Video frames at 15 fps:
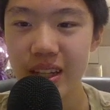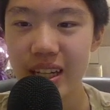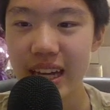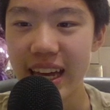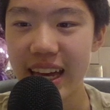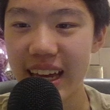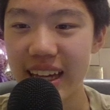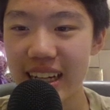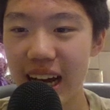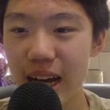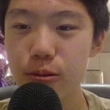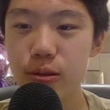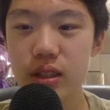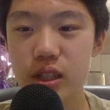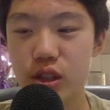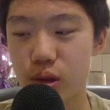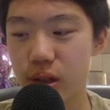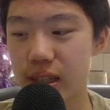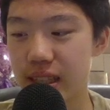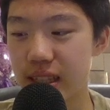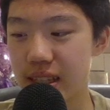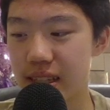and I really
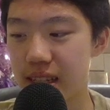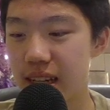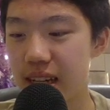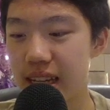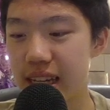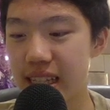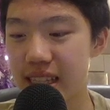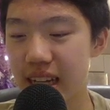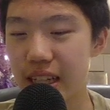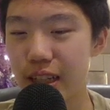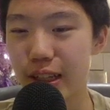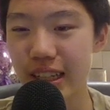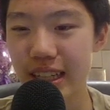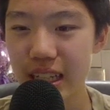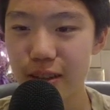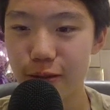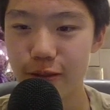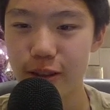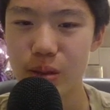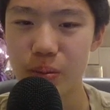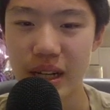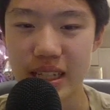enjoyed because it kind of
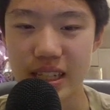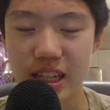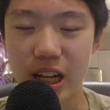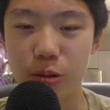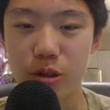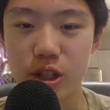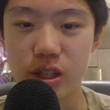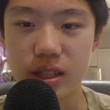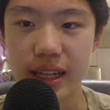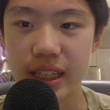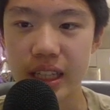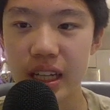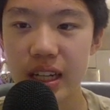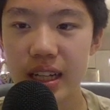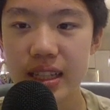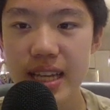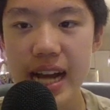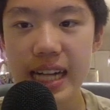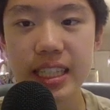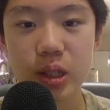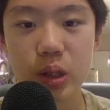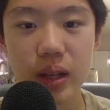fits my style, which is like
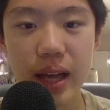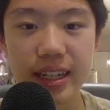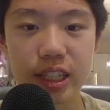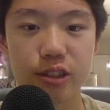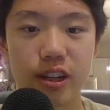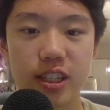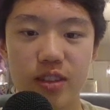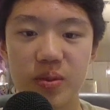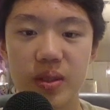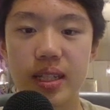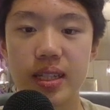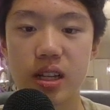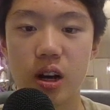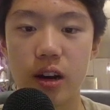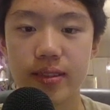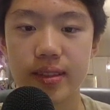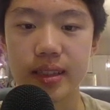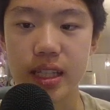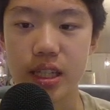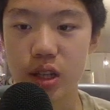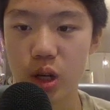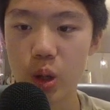tactical and aggressive because it often
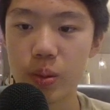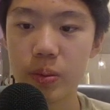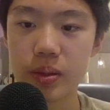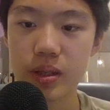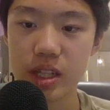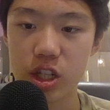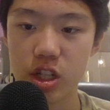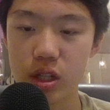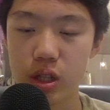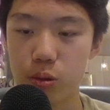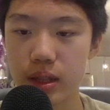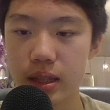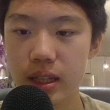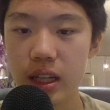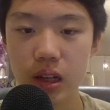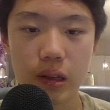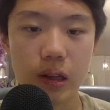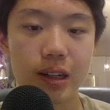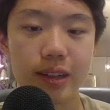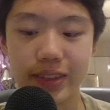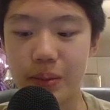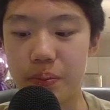leads to open positions with a lot
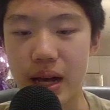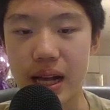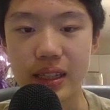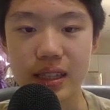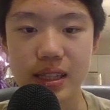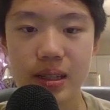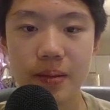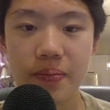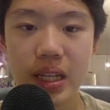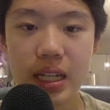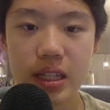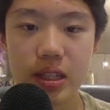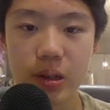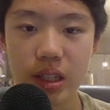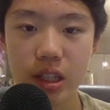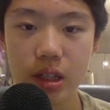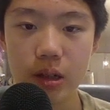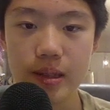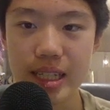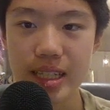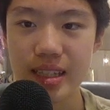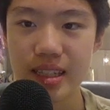of imbalance. So he
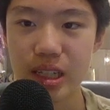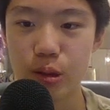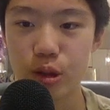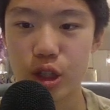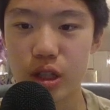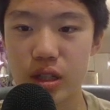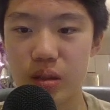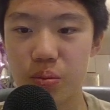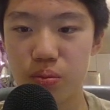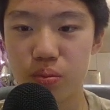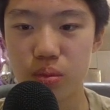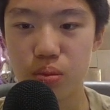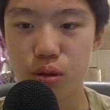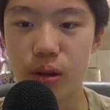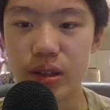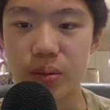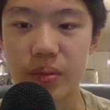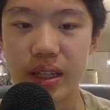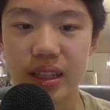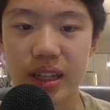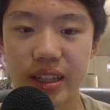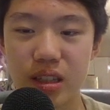goes e6, which is probably the
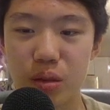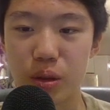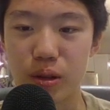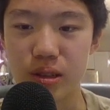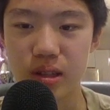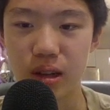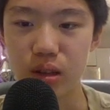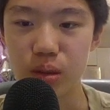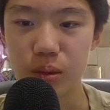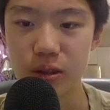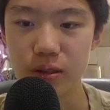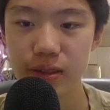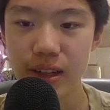main line and the most solid move,